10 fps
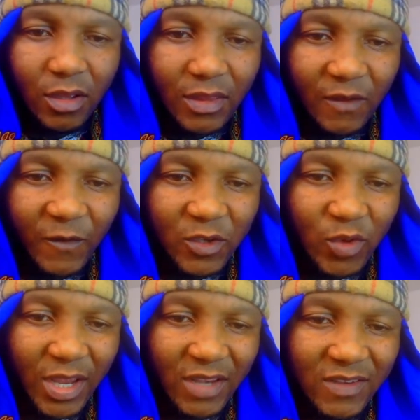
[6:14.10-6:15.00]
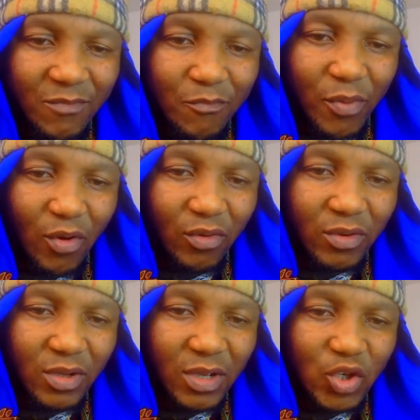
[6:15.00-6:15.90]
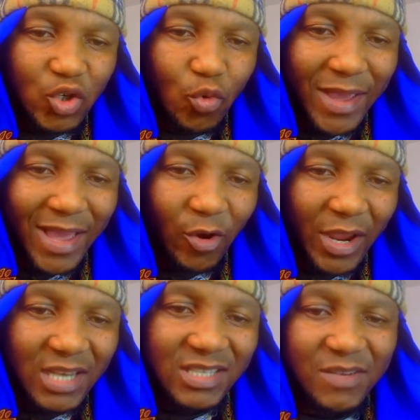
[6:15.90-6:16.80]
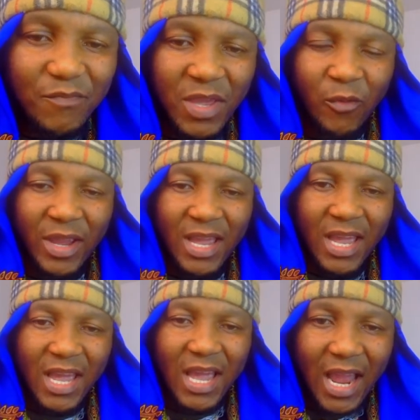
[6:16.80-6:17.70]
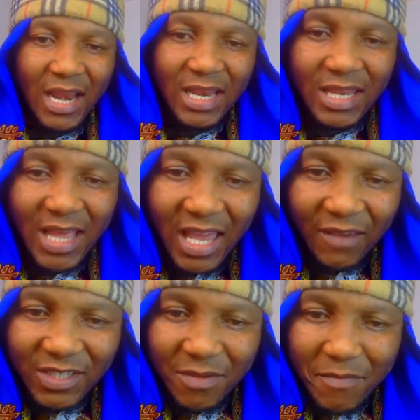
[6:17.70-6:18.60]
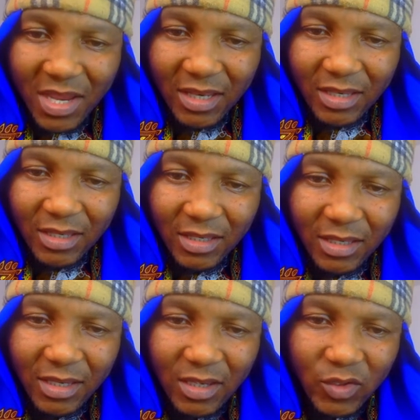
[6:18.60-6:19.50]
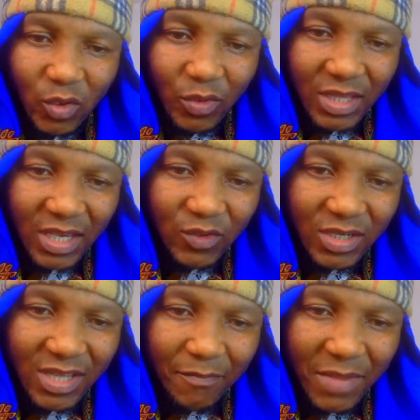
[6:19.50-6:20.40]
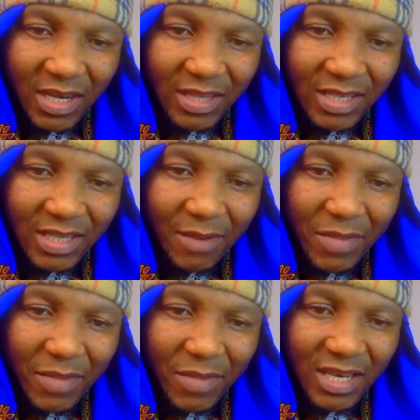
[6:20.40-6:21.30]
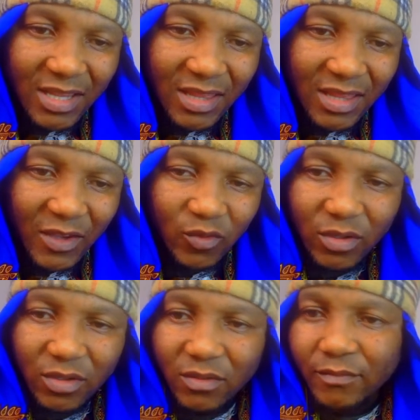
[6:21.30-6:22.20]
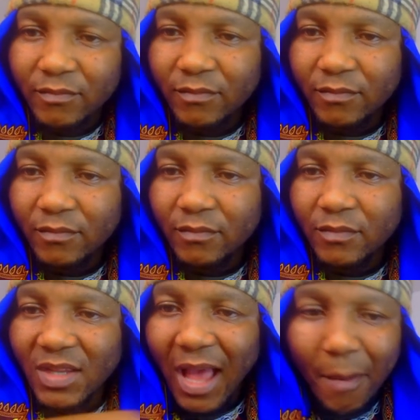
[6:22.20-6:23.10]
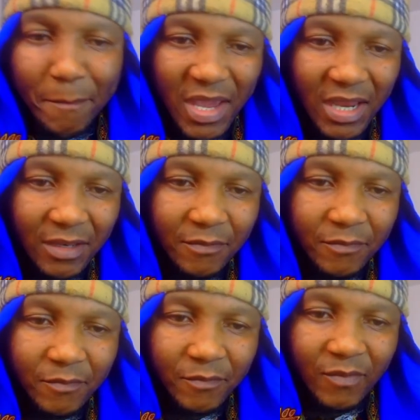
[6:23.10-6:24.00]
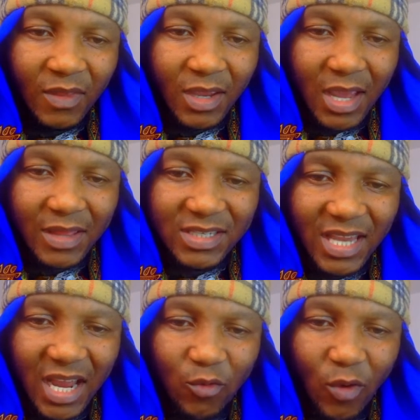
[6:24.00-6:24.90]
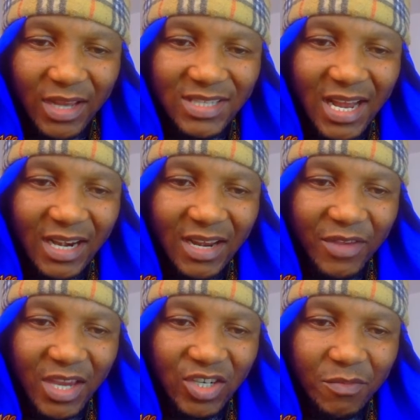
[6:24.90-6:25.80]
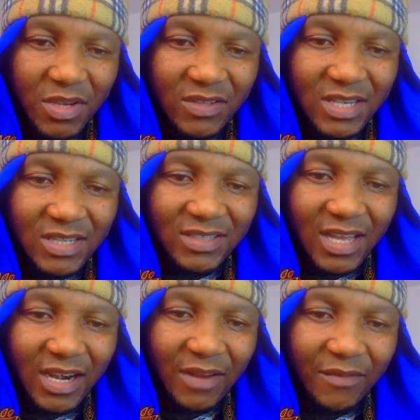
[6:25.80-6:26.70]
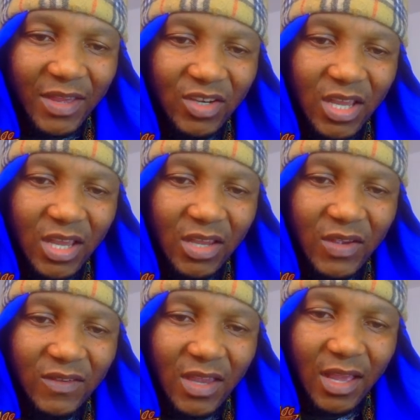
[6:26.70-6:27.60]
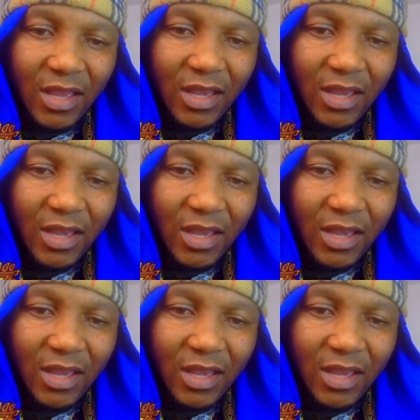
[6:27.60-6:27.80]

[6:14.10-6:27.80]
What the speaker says: The first worker is Mpo, Tumelo, and Simpiwe, and they give us a mean. So this one is a mean. This is a mean. The first one, a mean, and the second one is standard deviation. Means these are standard deviation here. You can see here.